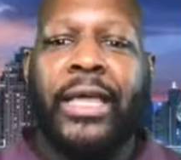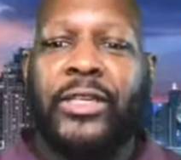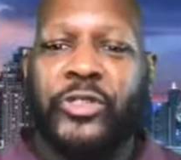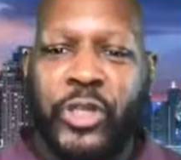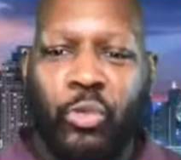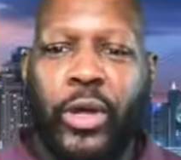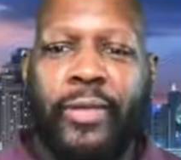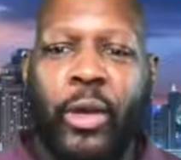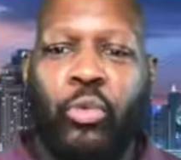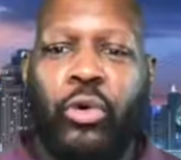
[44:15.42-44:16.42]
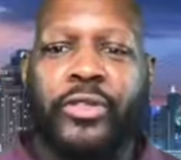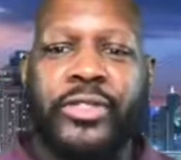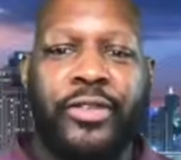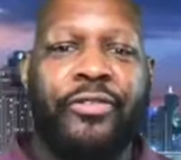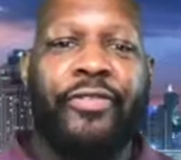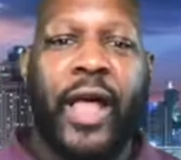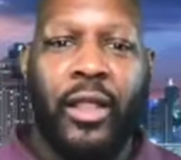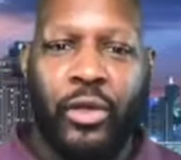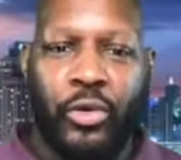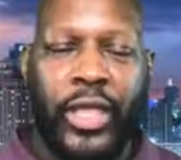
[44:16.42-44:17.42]
someone that wants to
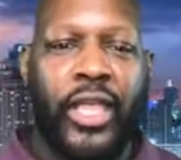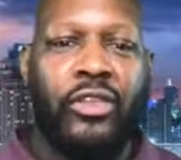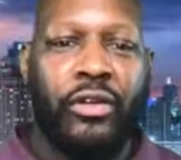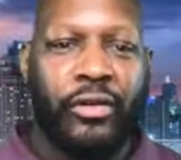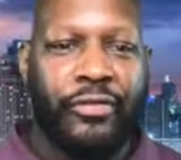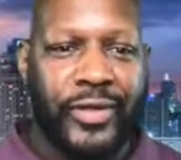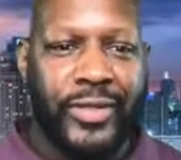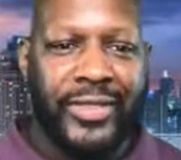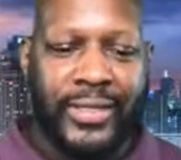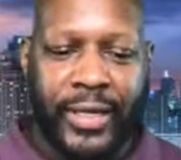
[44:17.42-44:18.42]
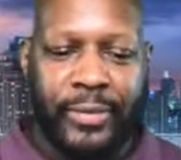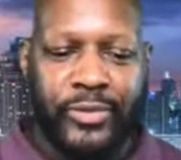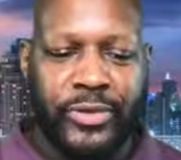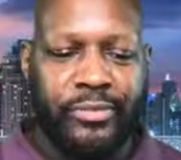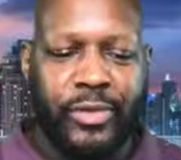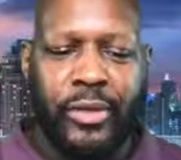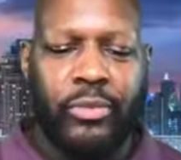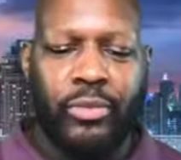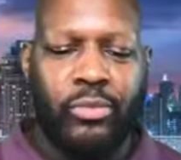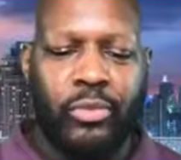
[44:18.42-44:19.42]
follow in your footsteps,
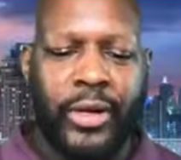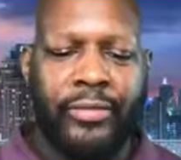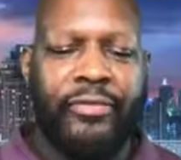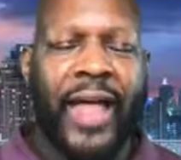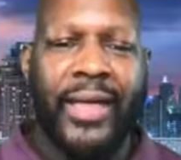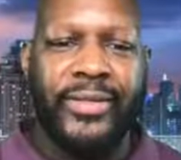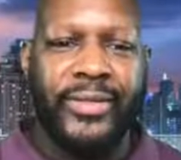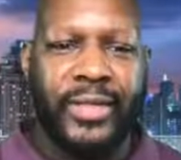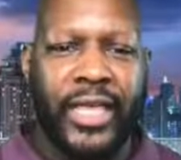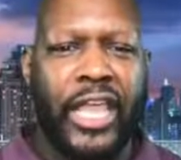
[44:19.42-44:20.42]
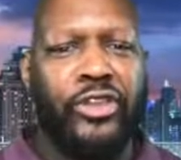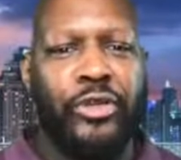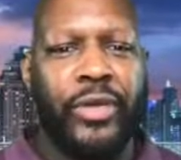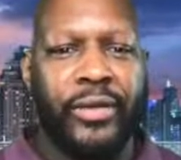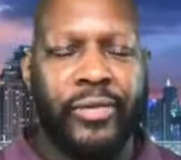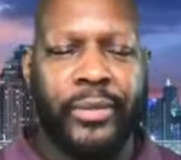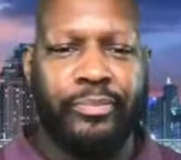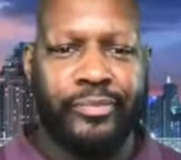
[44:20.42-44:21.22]
what advice can you give them?